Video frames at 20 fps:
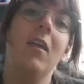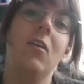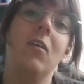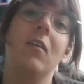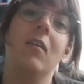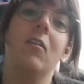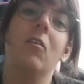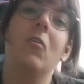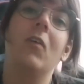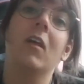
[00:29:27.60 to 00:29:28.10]

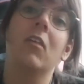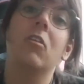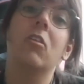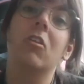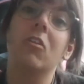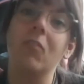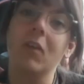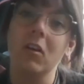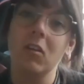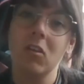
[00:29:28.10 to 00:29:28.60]
you can
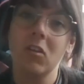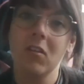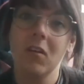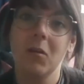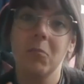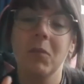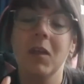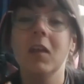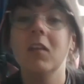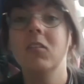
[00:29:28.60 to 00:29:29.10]
stretch
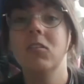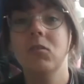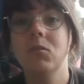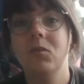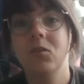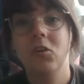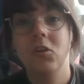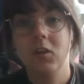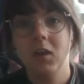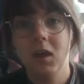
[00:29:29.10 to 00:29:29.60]
them into
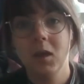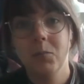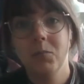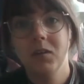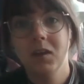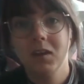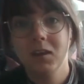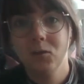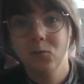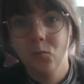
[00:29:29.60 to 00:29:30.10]
the shape
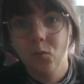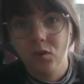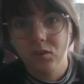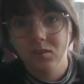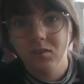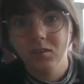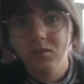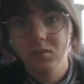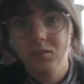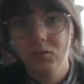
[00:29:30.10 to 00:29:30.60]
that you
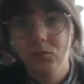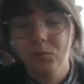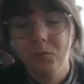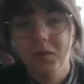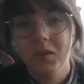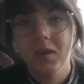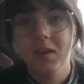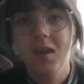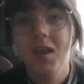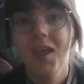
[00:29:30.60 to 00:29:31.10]
want it to
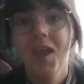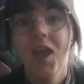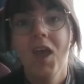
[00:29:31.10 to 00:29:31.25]
be.